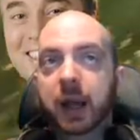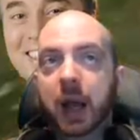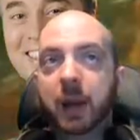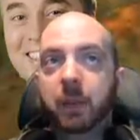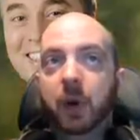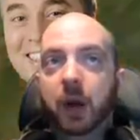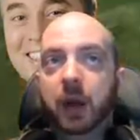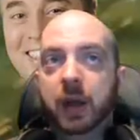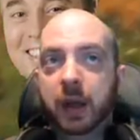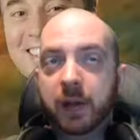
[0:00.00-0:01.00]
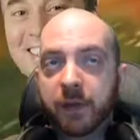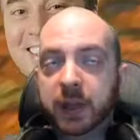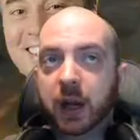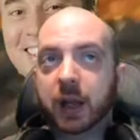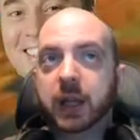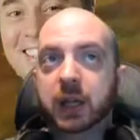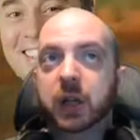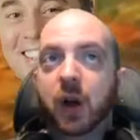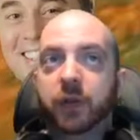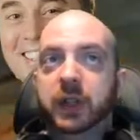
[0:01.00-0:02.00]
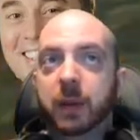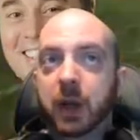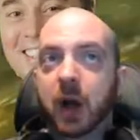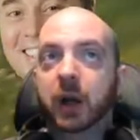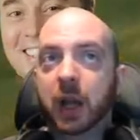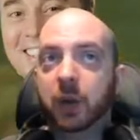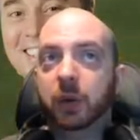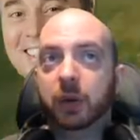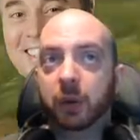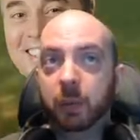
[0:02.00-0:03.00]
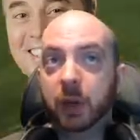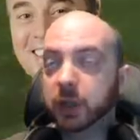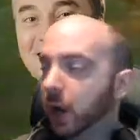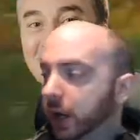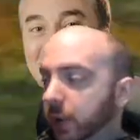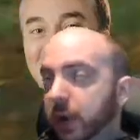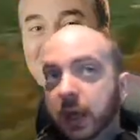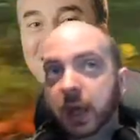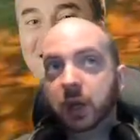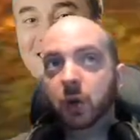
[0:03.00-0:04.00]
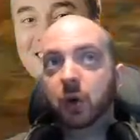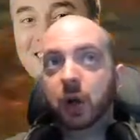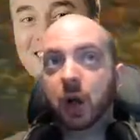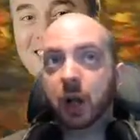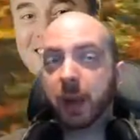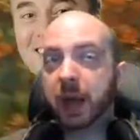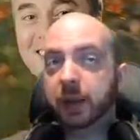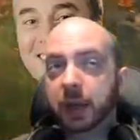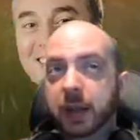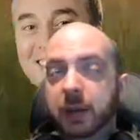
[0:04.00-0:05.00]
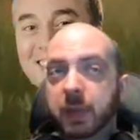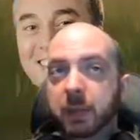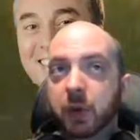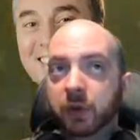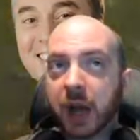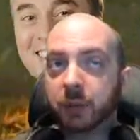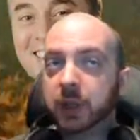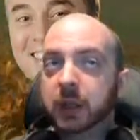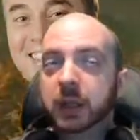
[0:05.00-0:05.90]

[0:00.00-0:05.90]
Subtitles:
A physicalization of some cargo or most cargo in your cargo bay that can then be moved out.